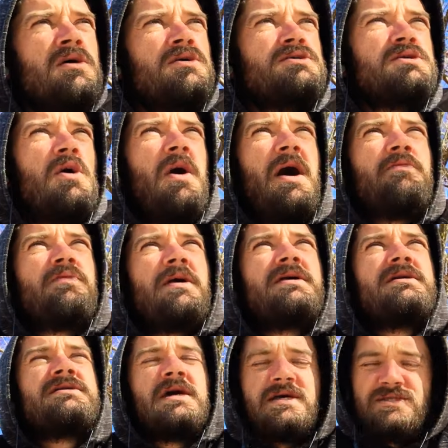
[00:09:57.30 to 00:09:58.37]
So I
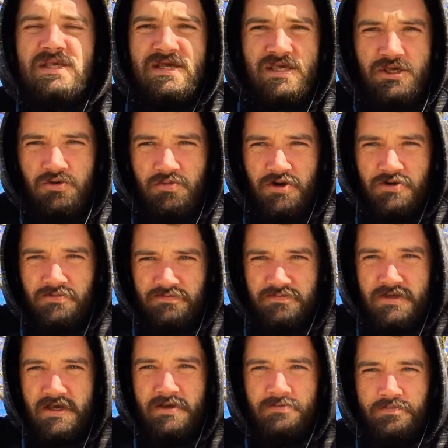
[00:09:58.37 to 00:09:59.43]
recognize that humor,
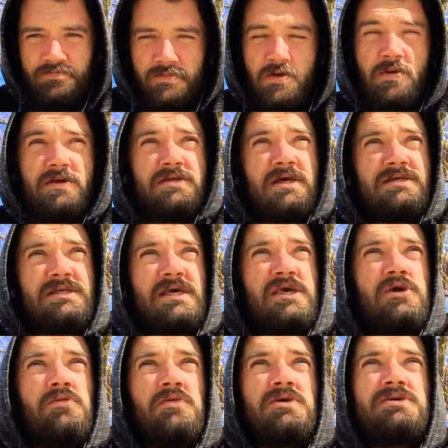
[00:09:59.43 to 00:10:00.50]
okay? Recognize that
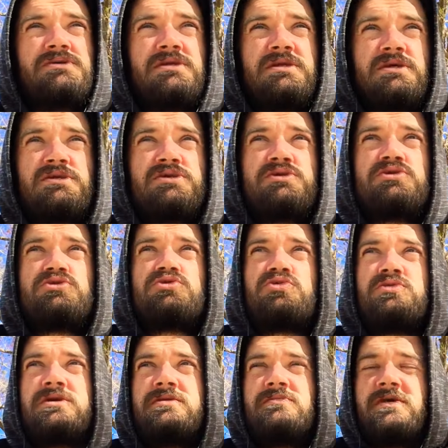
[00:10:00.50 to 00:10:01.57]
humor is an
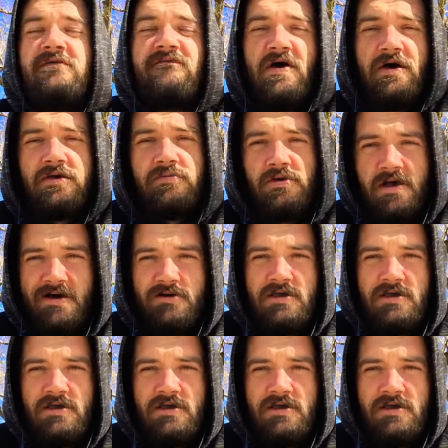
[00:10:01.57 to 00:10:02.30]
extremely valuable